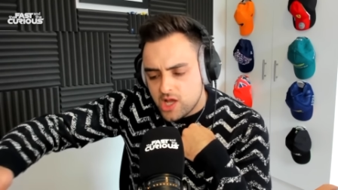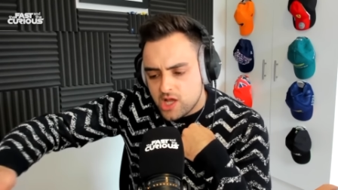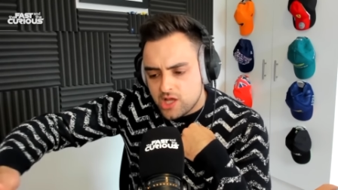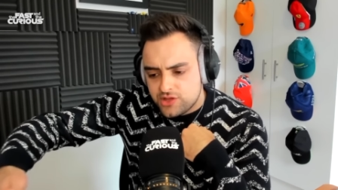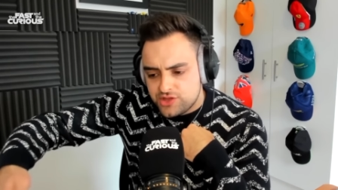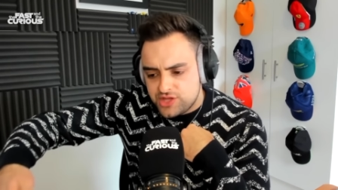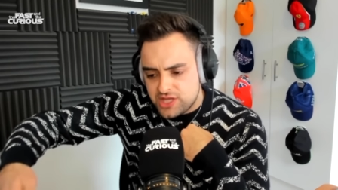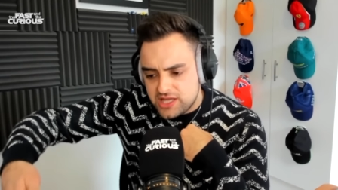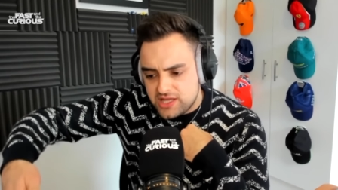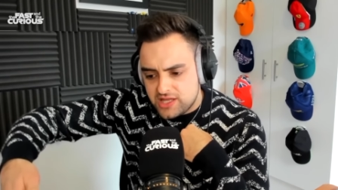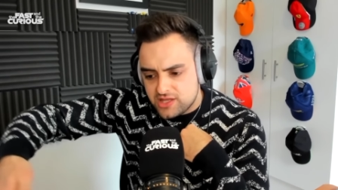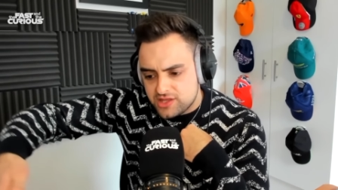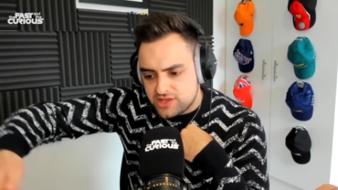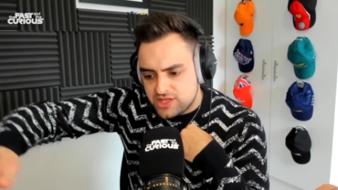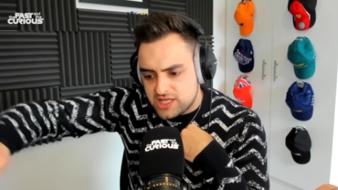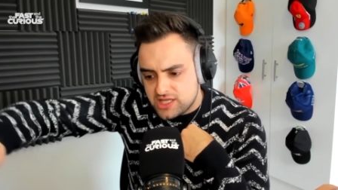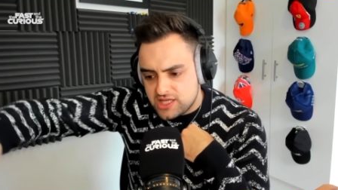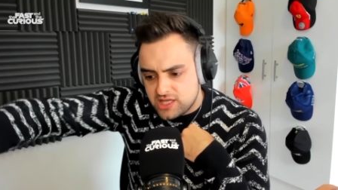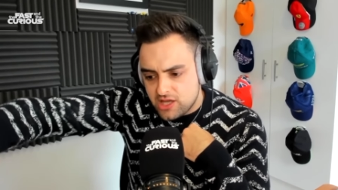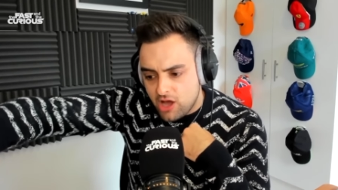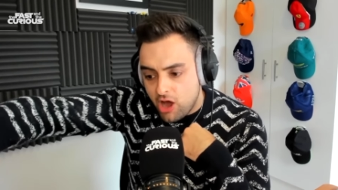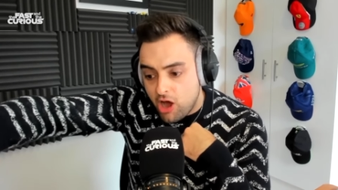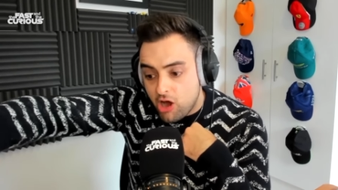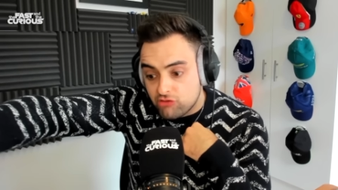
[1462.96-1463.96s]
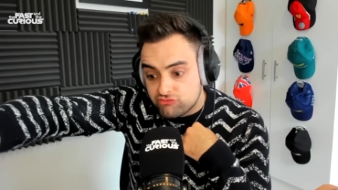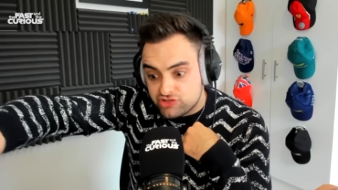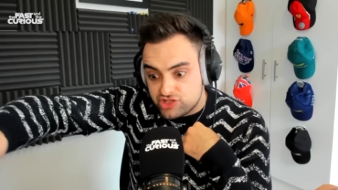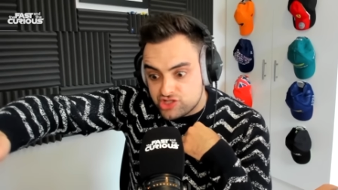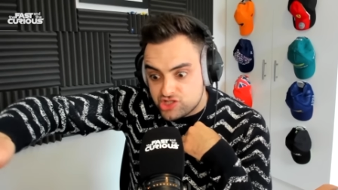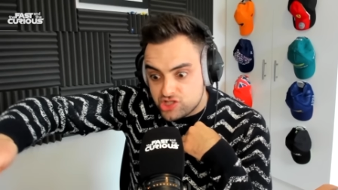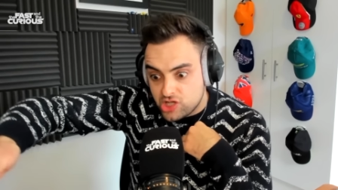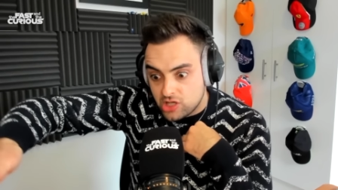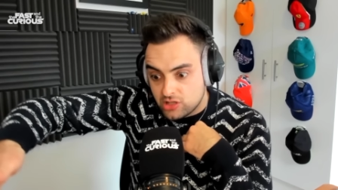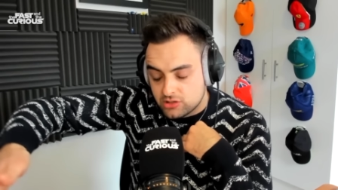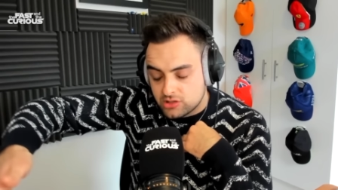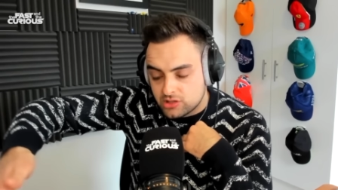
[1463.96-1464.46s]
the the
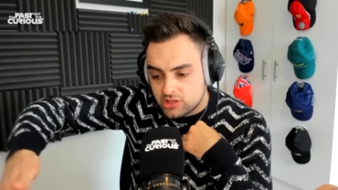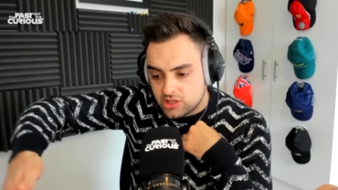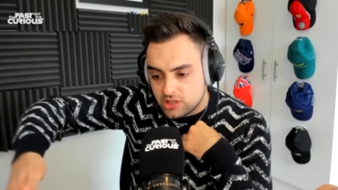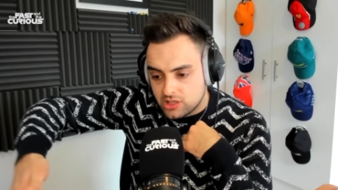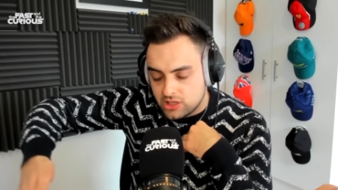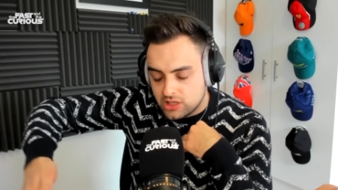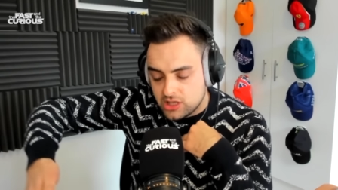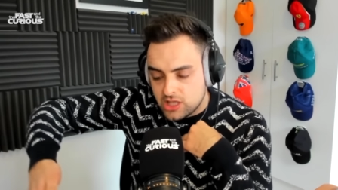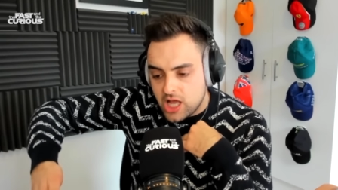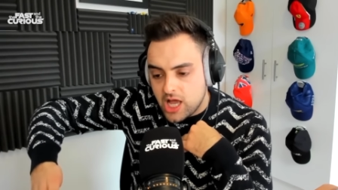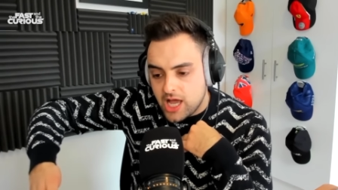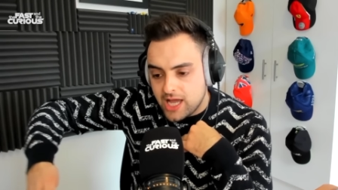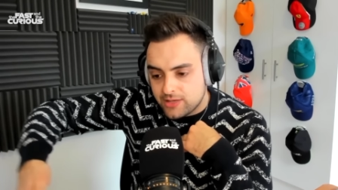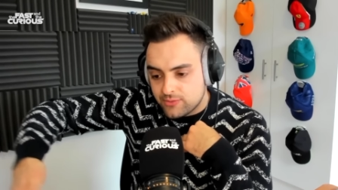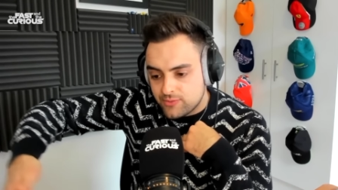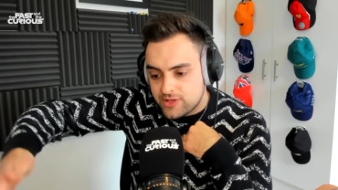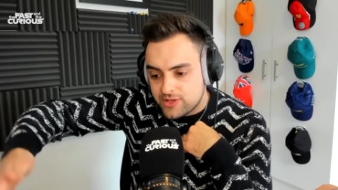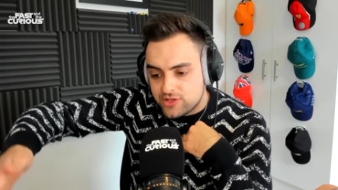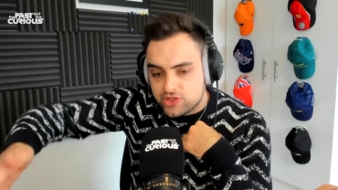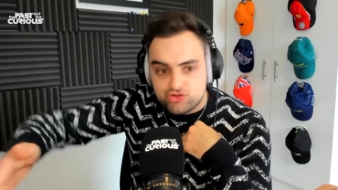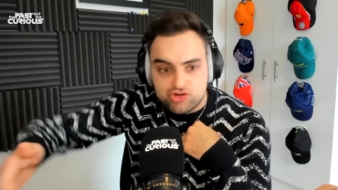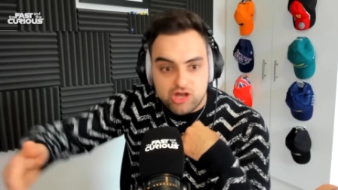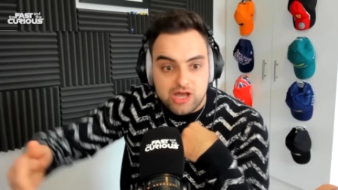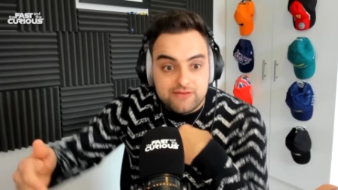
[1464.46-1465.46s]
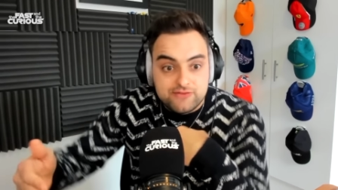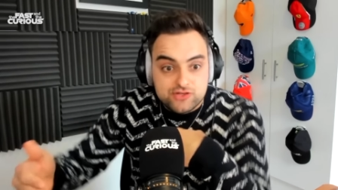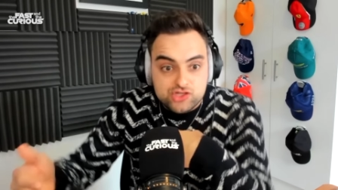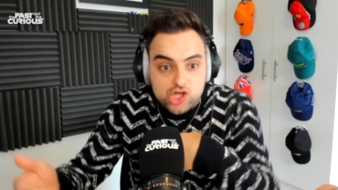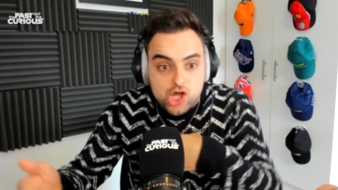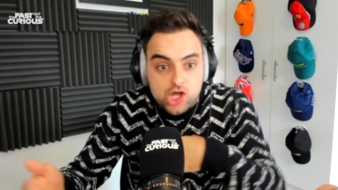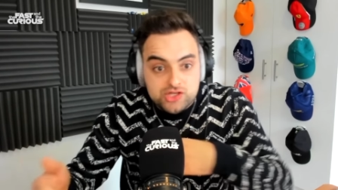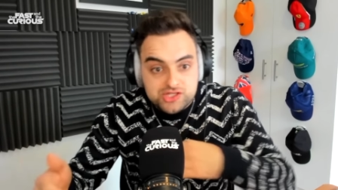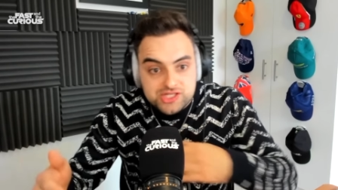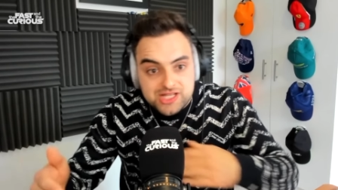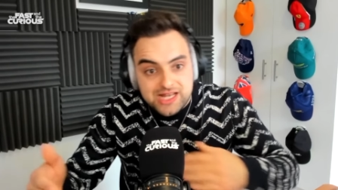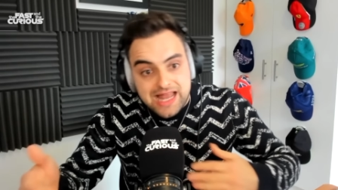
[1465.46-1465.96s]
horizontal line where the drivers
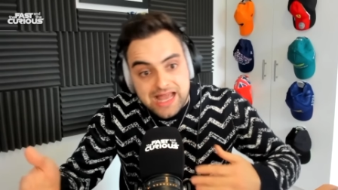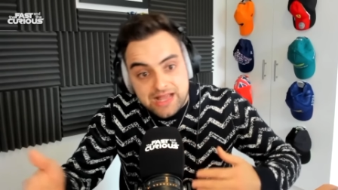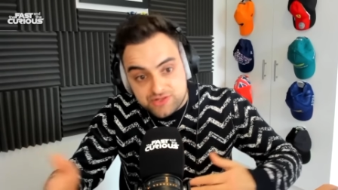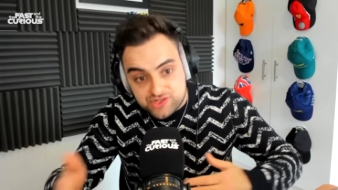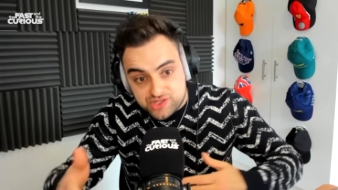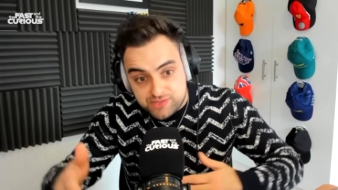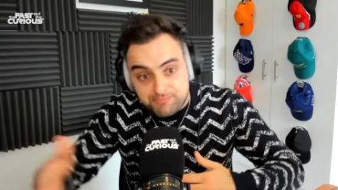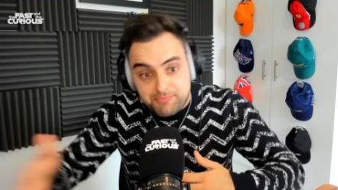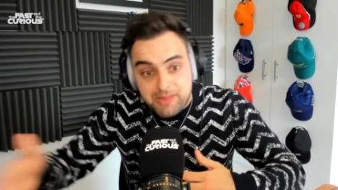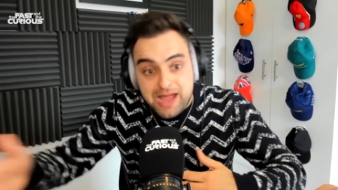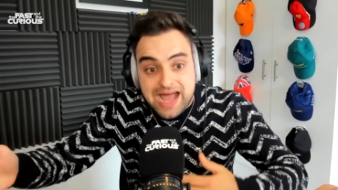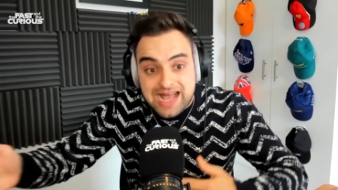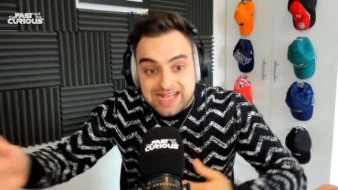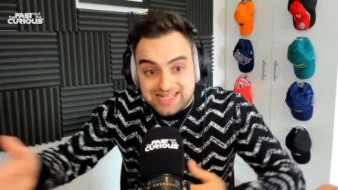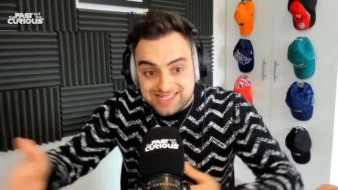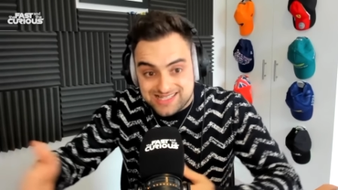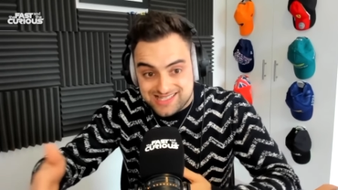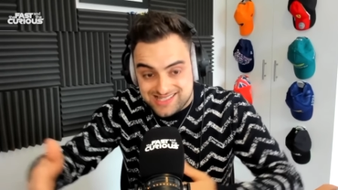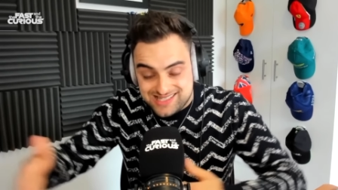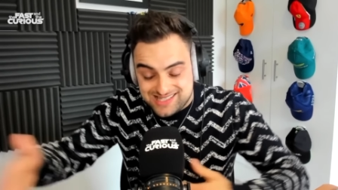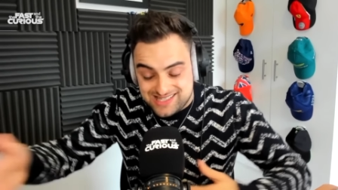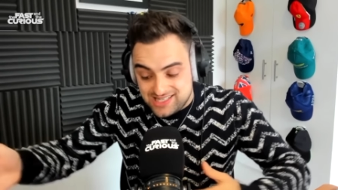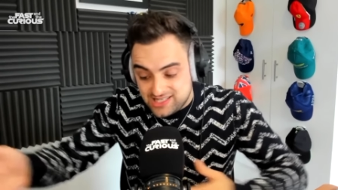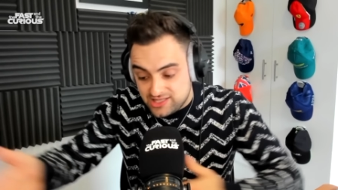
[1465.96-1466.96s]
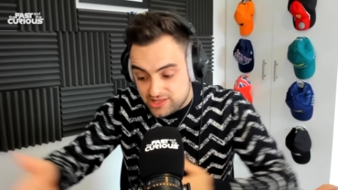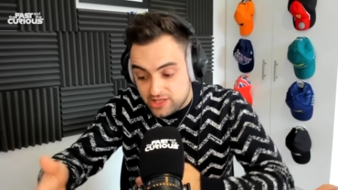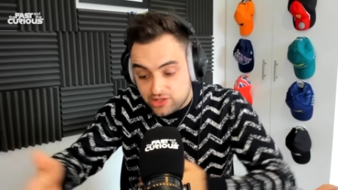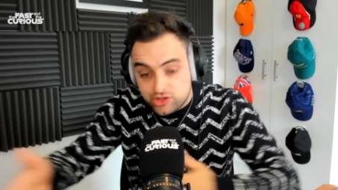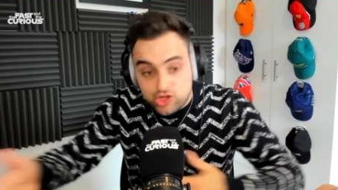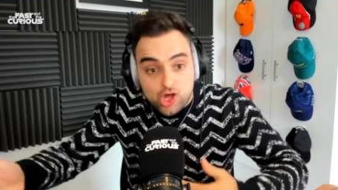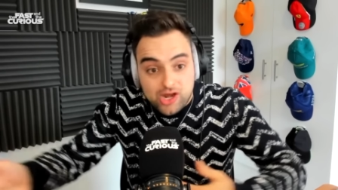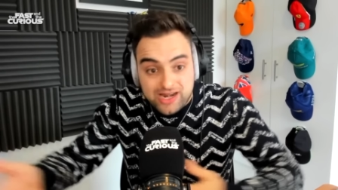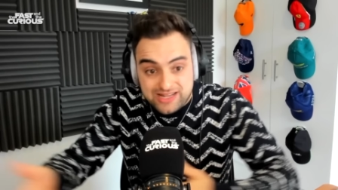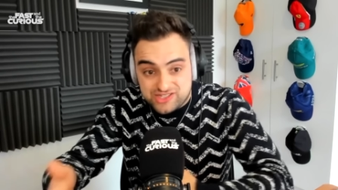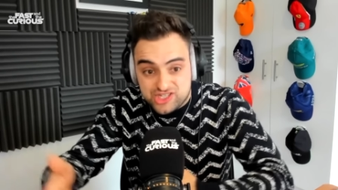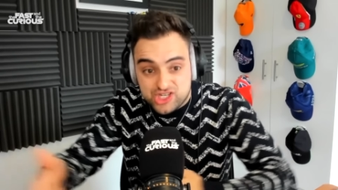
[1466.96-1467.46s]
aren't allowed to pass. They're
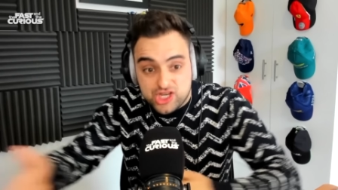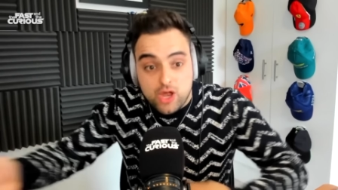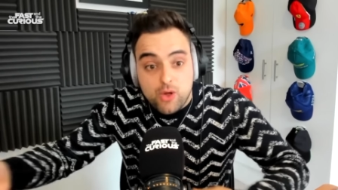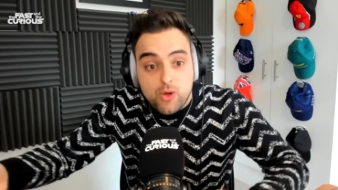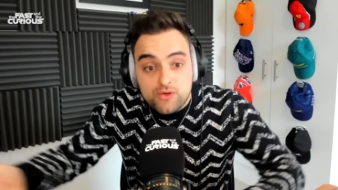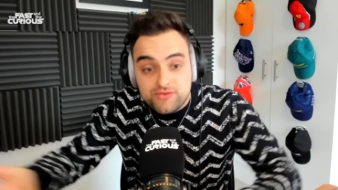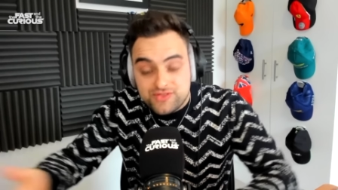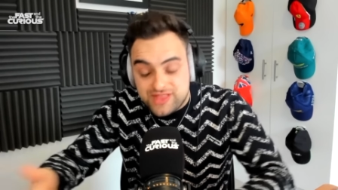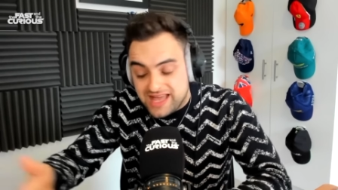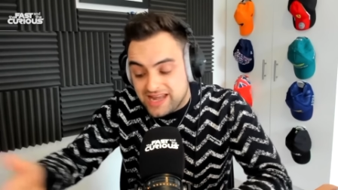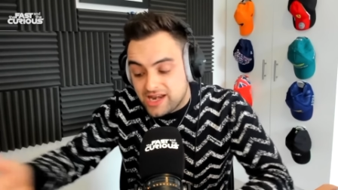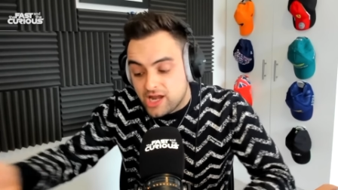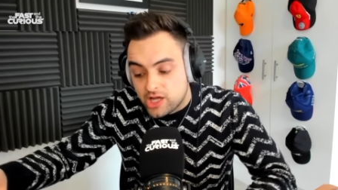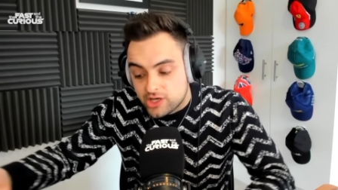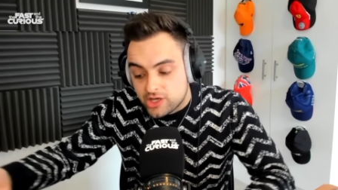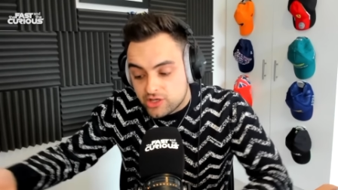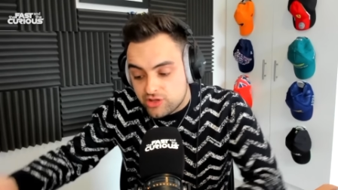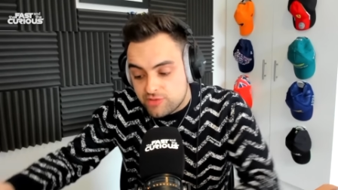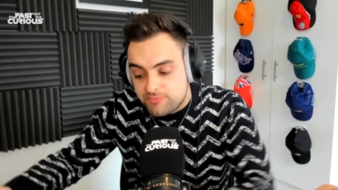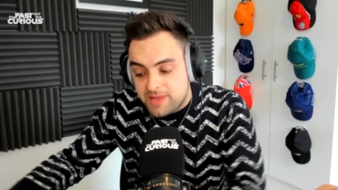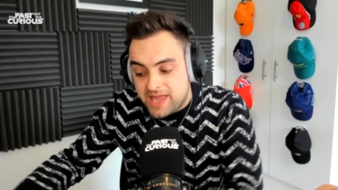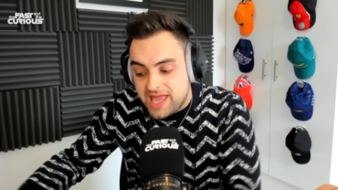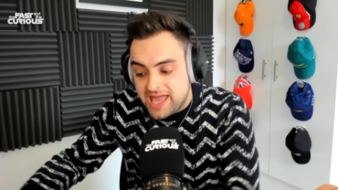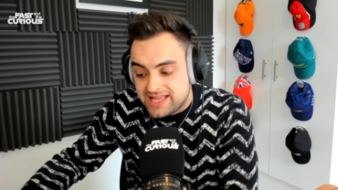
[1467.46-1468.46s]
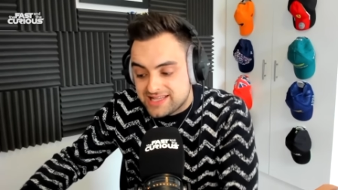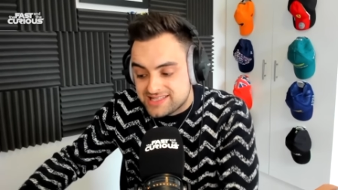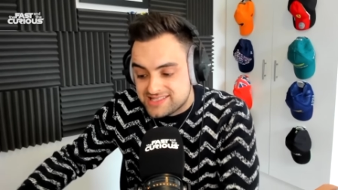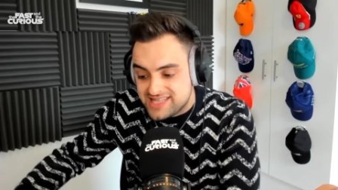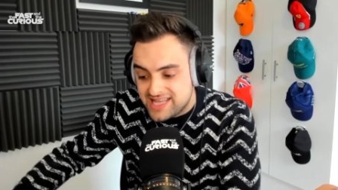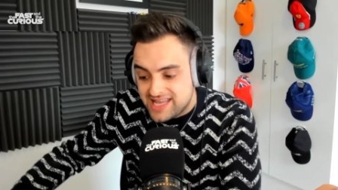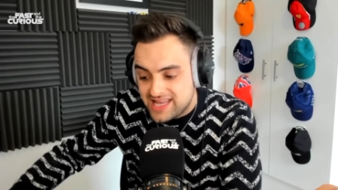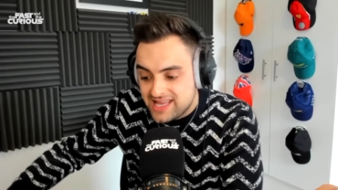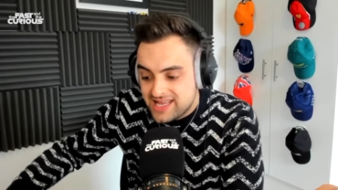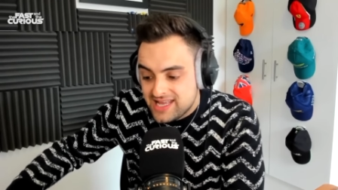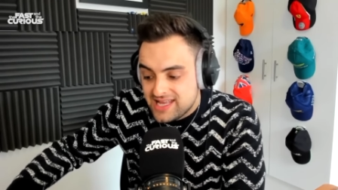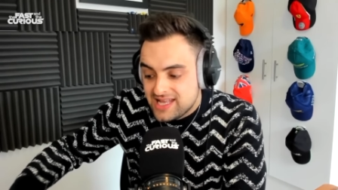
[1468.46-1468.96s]
not allowed to go over that line on the pit
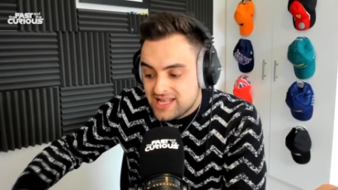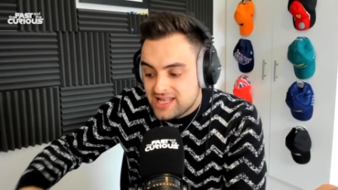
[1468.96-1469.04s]
exit.